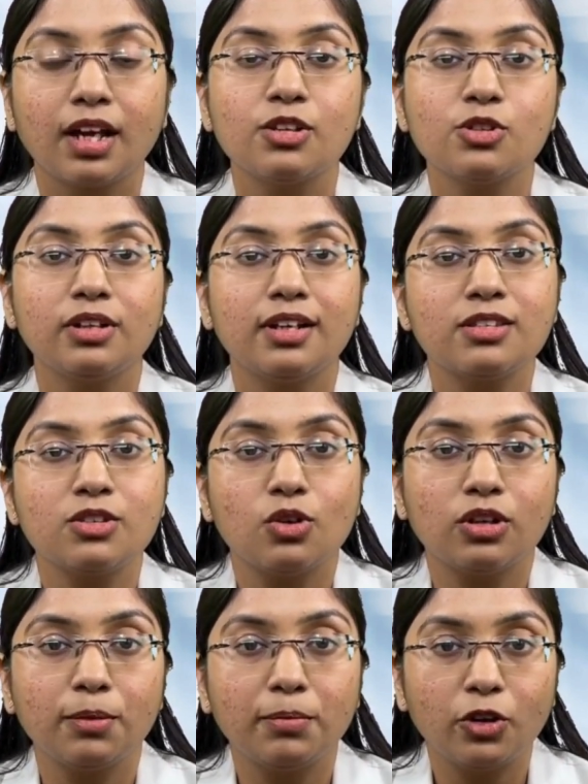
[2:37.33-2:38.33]
so let's
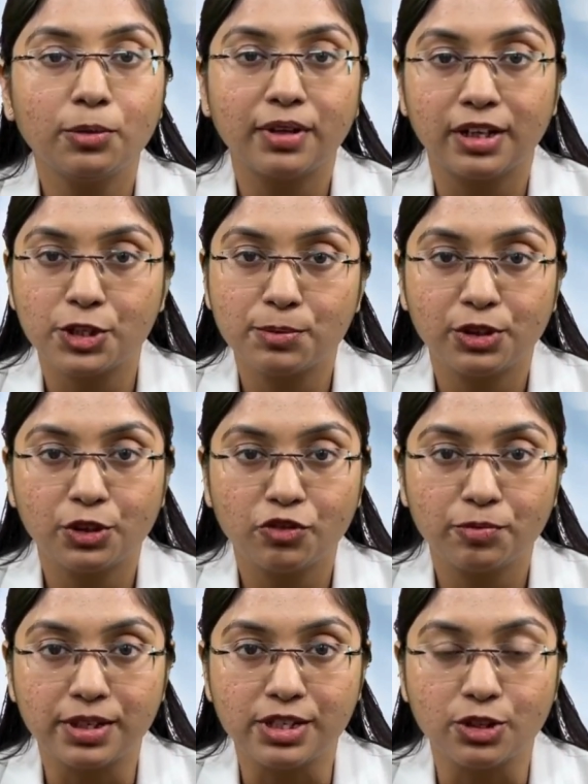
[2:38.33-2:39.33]
talk about management
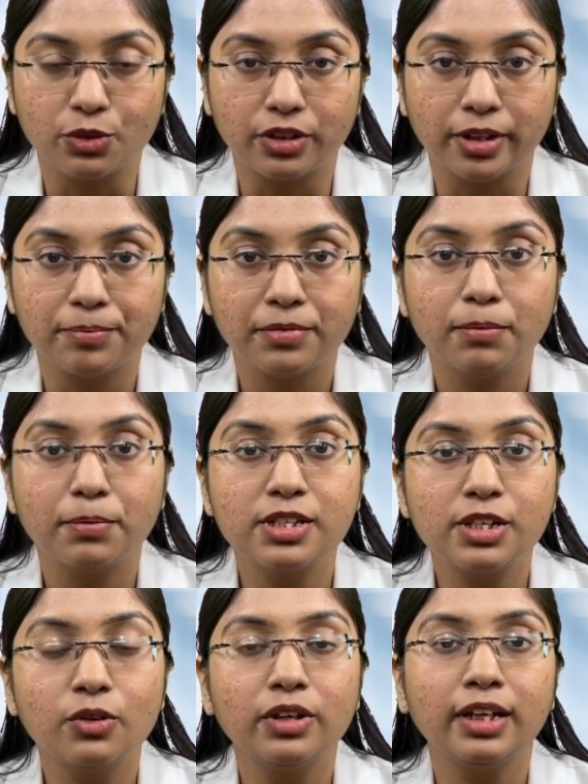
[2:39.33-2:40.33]
of pcod
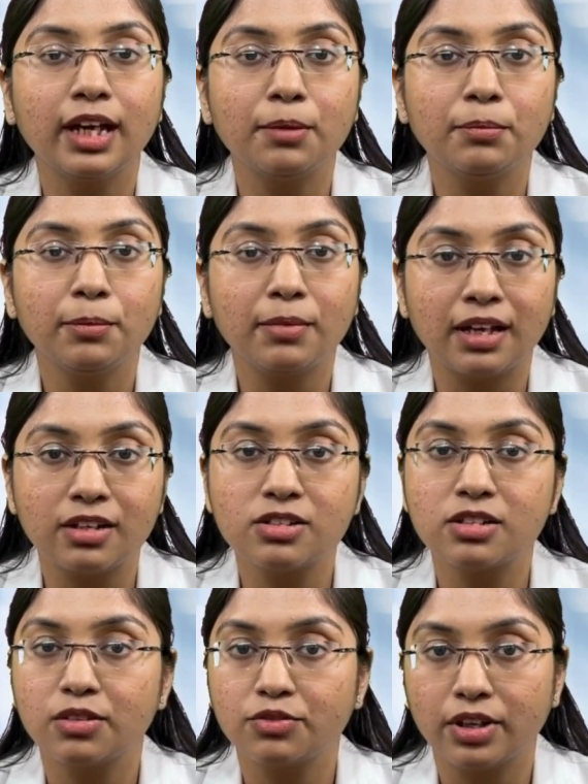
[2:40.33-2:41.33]
PCOD can be
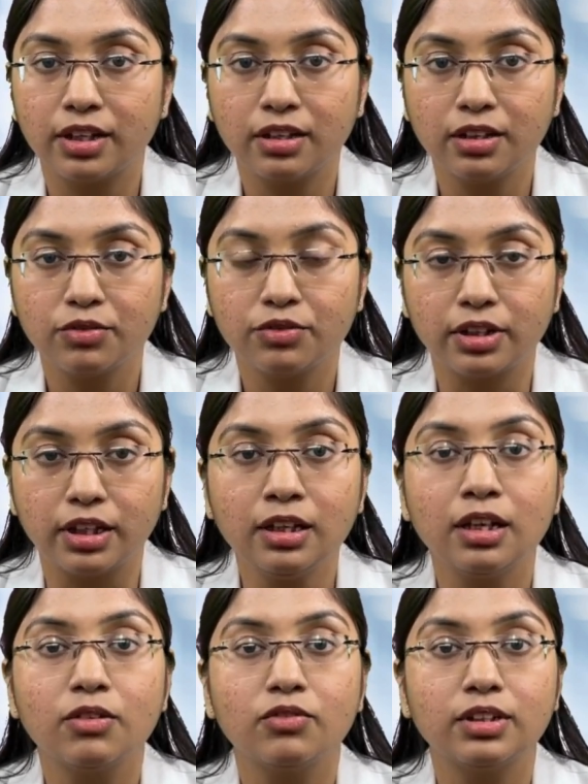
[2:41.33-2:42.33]
managed effectively
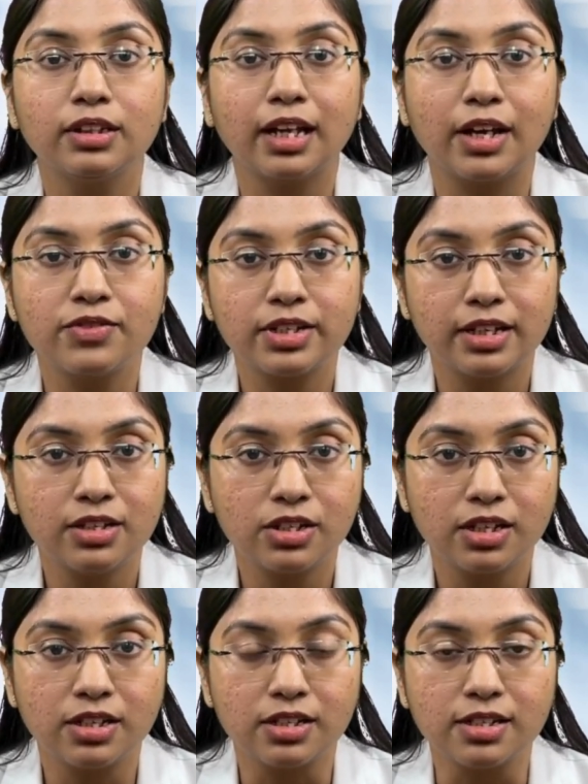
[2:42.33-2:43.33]
with lifestyle
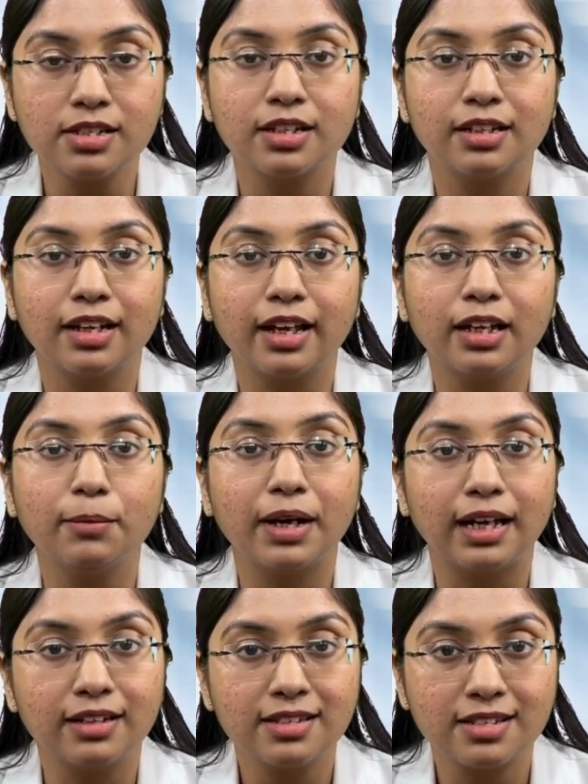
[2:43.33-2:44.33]
changes like
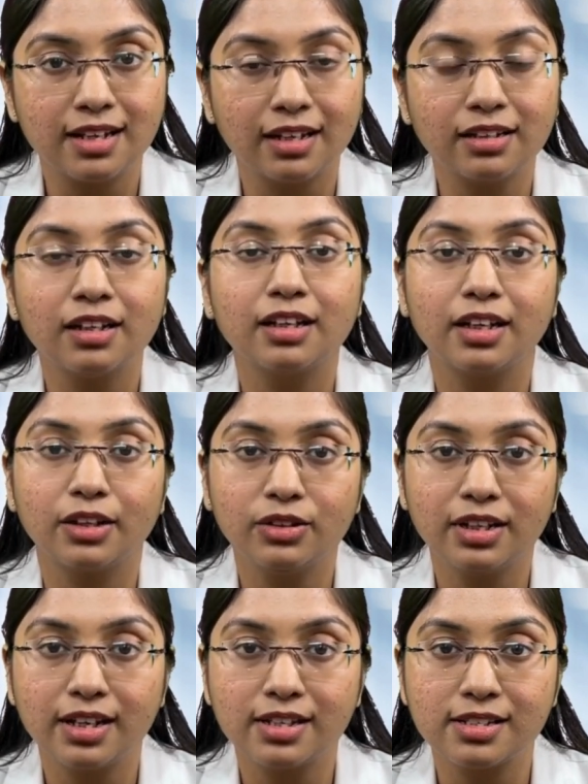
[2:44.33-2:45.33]
balanced diet,
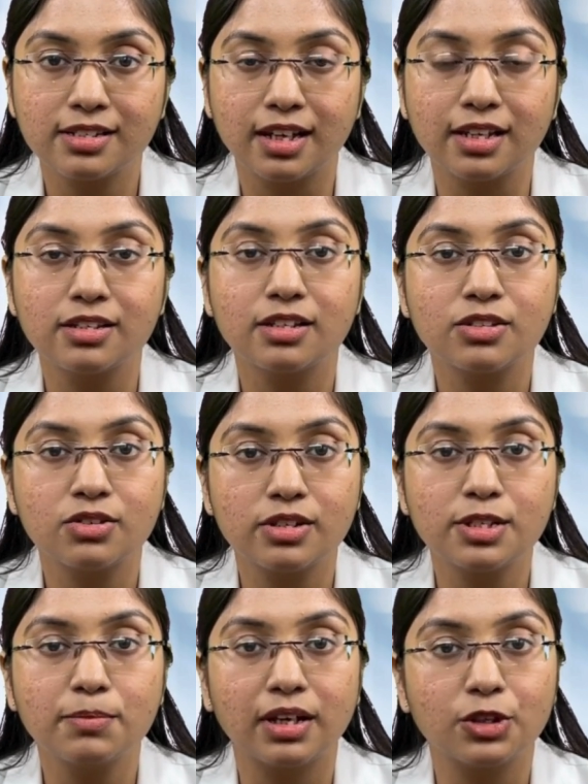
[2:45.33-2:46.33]
regular exercise,
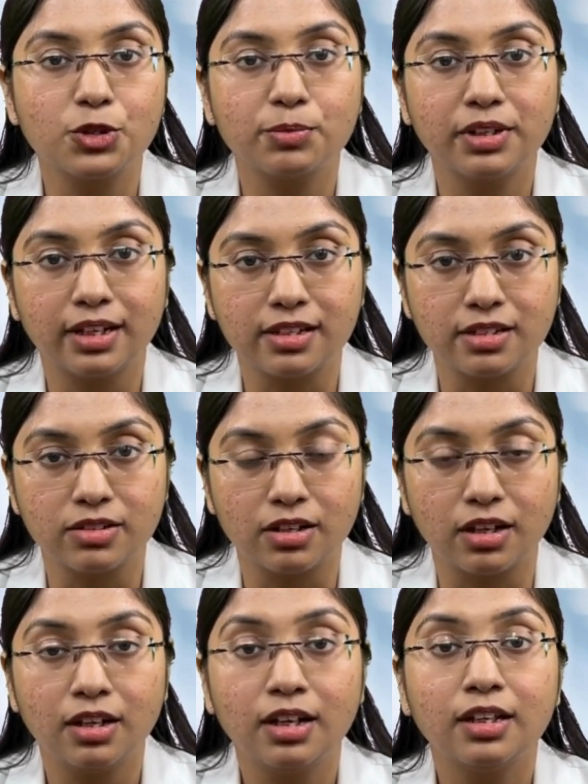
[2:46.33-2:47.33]
stress management, etc.
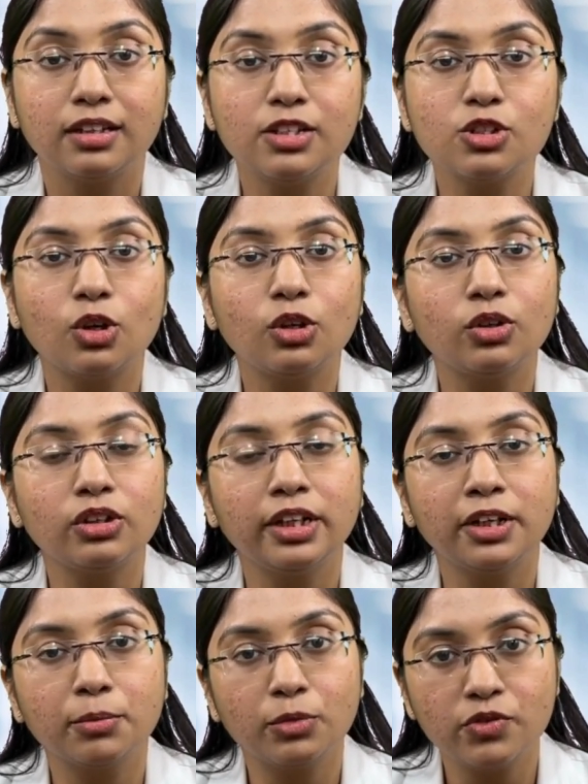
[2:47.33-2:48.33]
This not
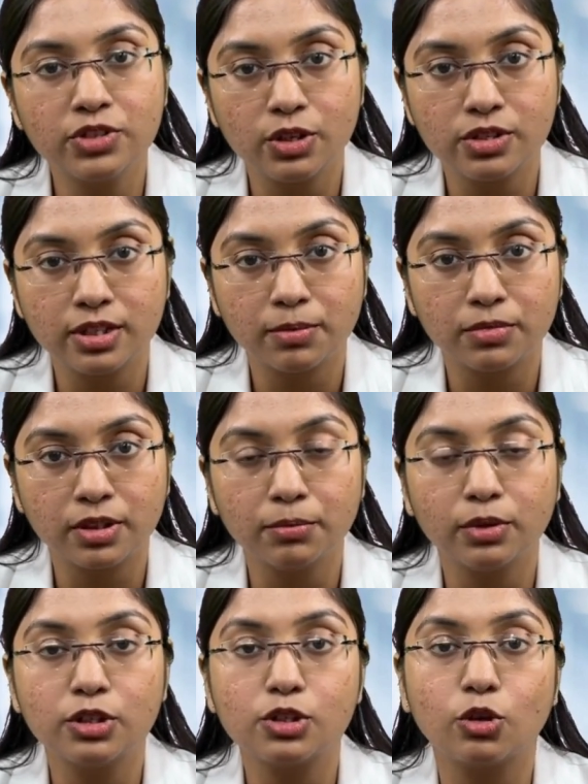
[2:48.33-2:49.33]
only removes your symptom
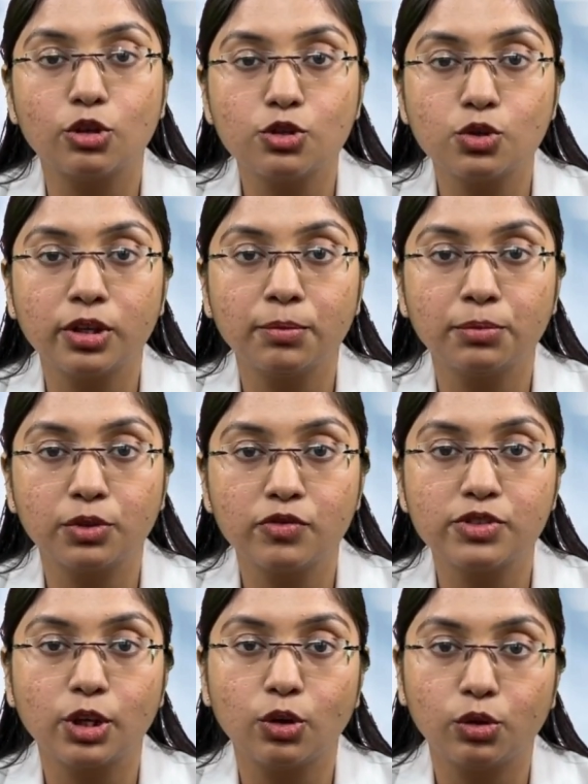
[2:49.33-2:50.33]
but also
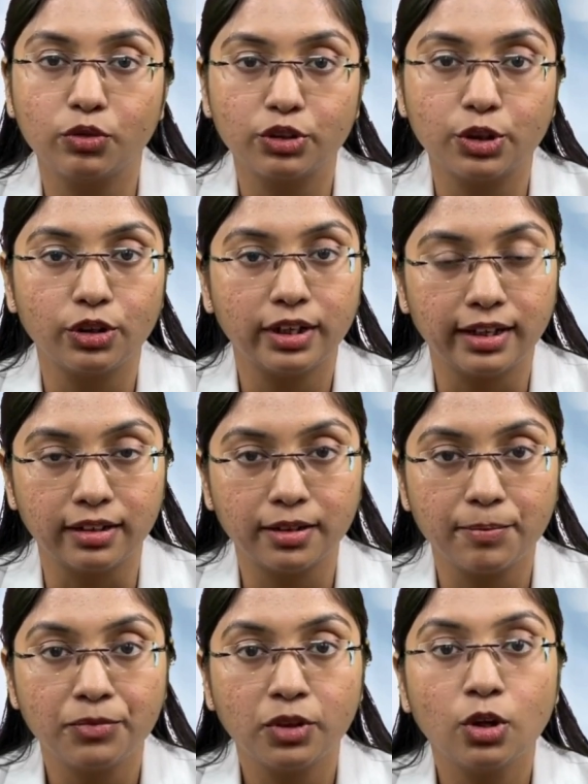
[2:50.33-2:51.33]
improves your overall health.
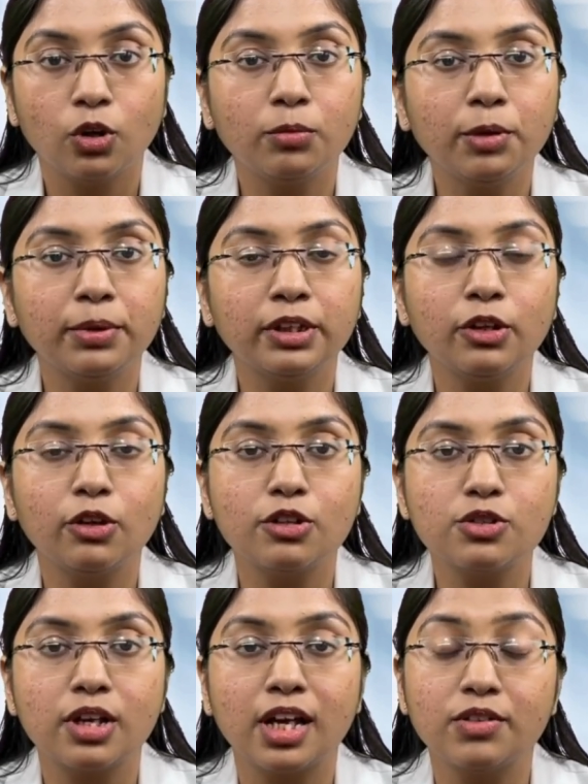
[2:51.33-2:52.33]
Homeopathy
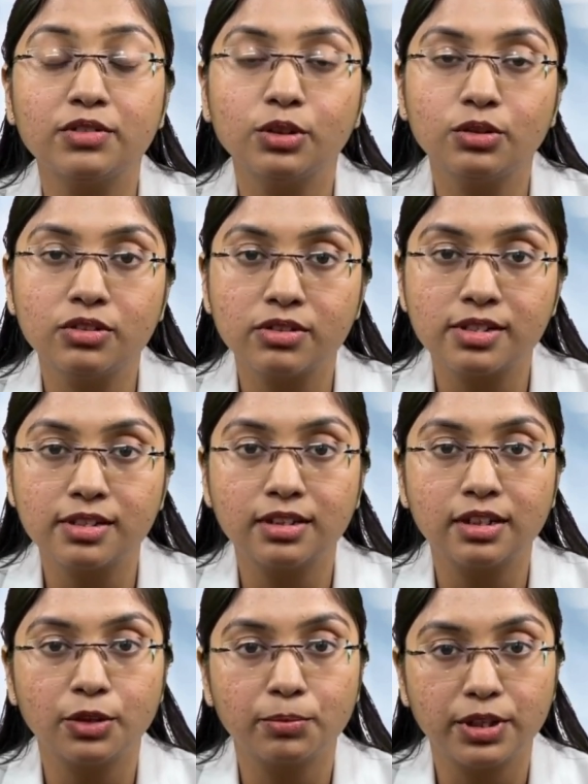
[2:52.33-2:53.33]
also have a good
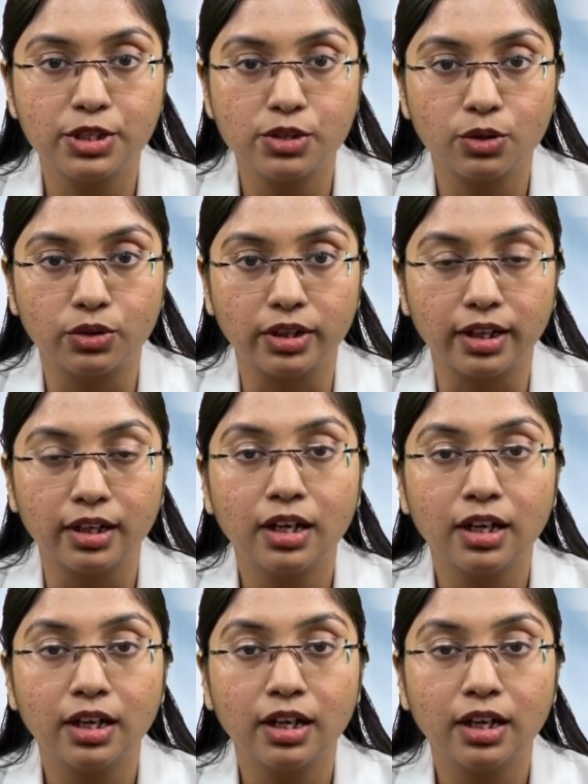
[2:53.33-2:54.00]
result in PCOD.